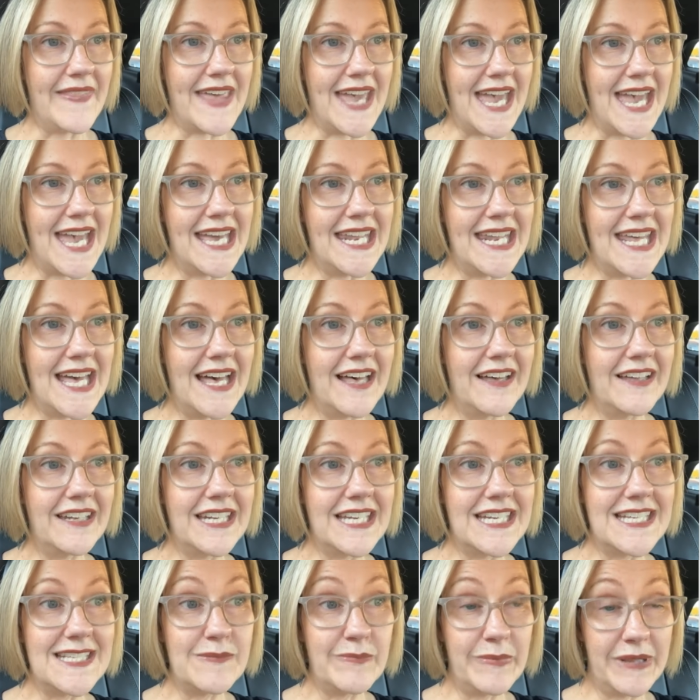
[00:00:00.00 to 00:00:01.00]
And the
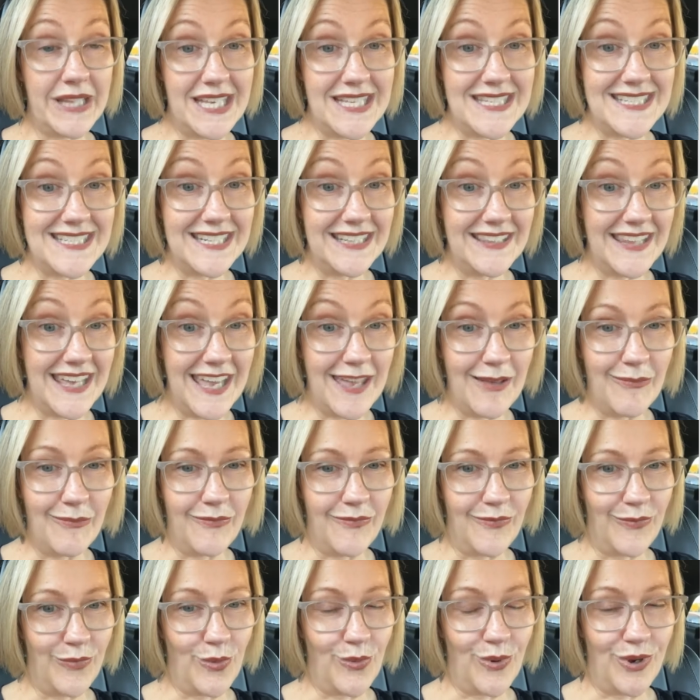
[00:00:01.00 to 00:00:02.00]
handout explains to
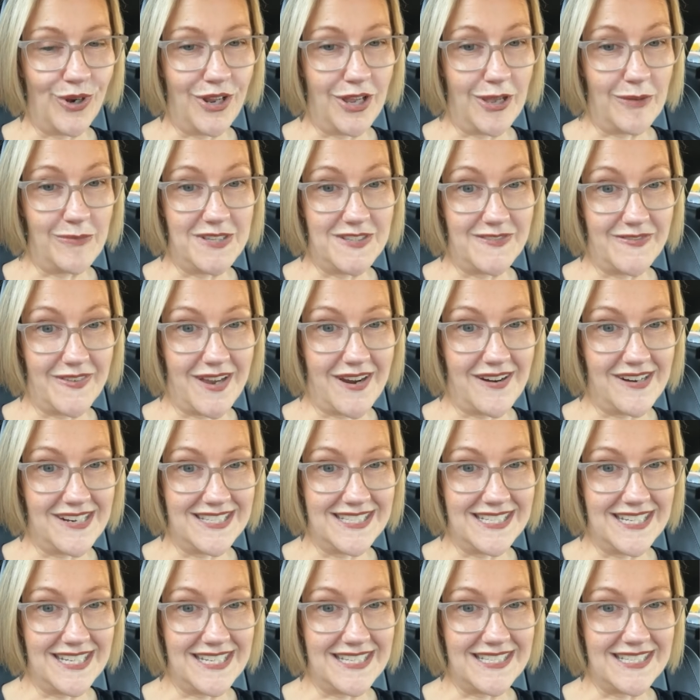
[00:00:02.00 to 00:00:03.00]
them what herpes
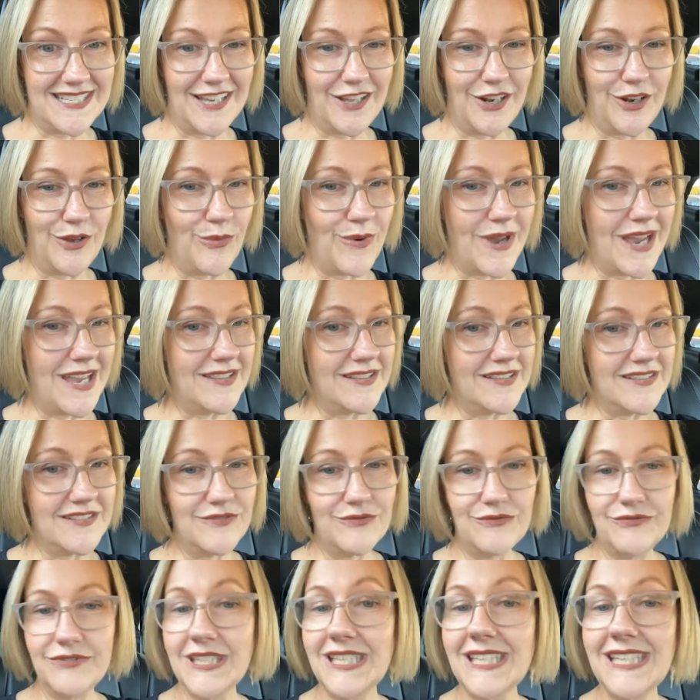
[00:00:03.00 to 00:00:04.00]
virus is in a way
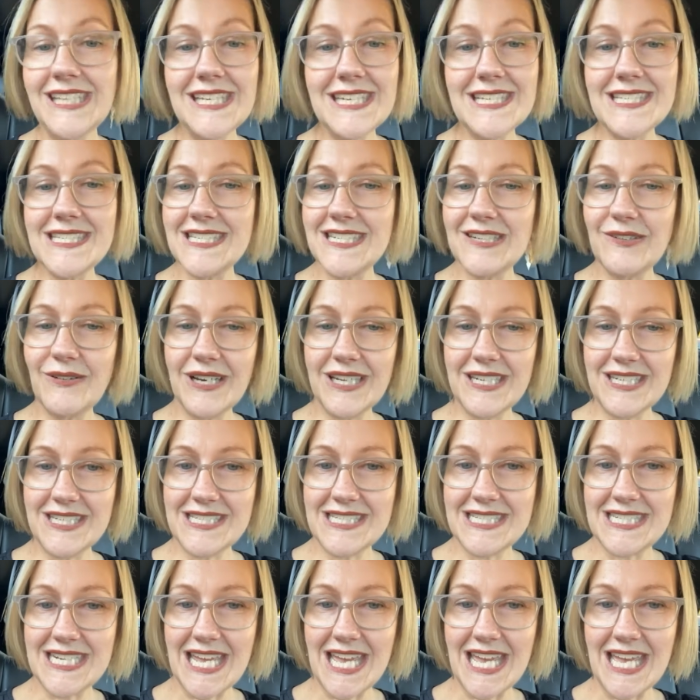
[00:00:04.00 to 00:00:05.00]
that's really easy to
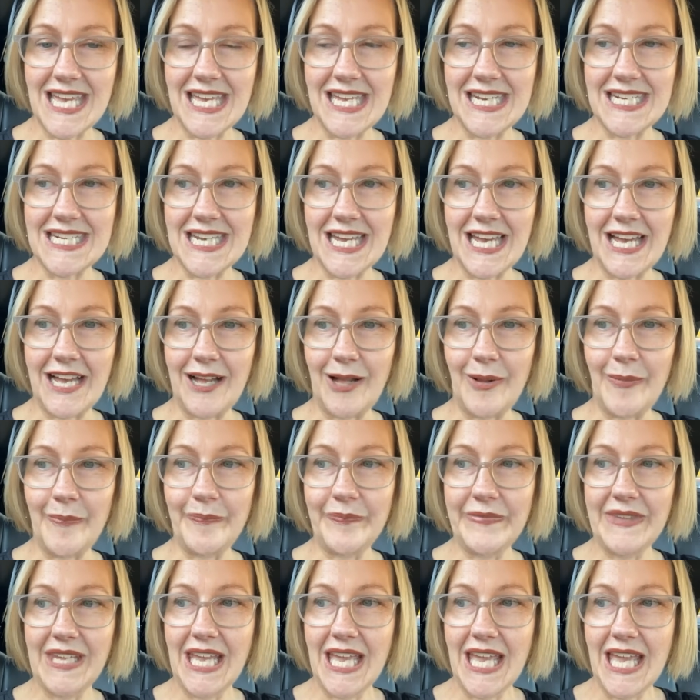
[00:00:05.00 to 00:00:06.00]
understand,
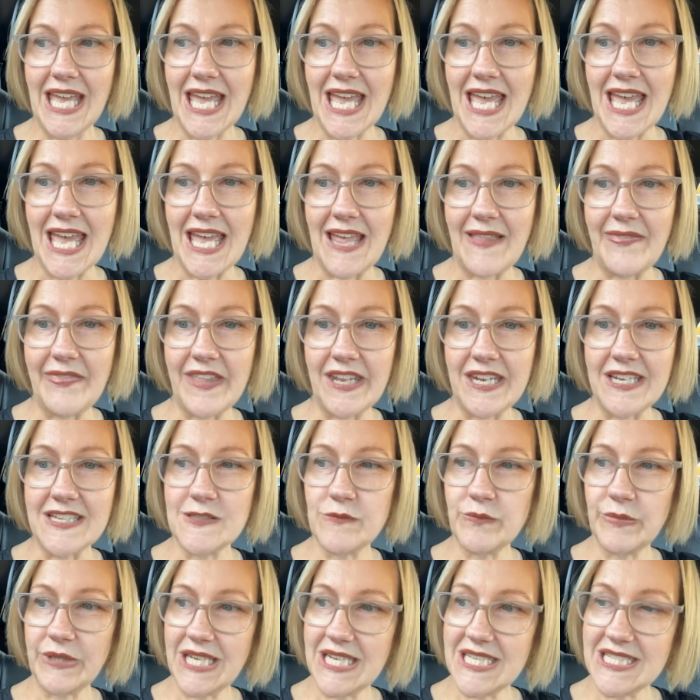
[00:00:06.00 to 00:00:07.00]
and that
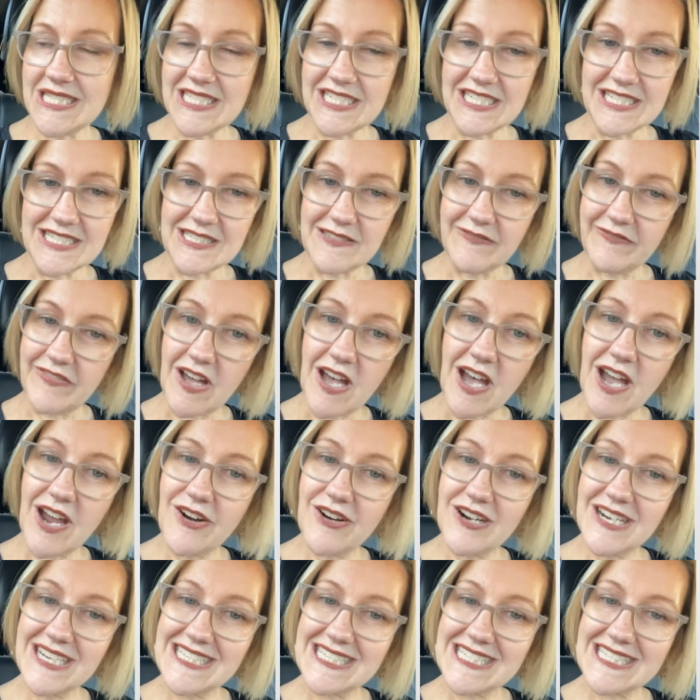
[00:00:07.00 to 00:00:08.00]
explains it as a
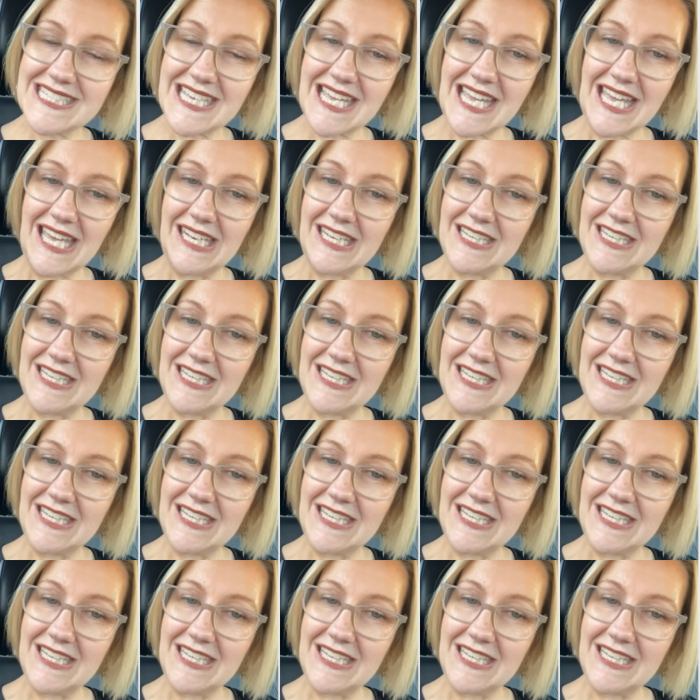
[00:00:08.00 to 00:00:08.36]
virus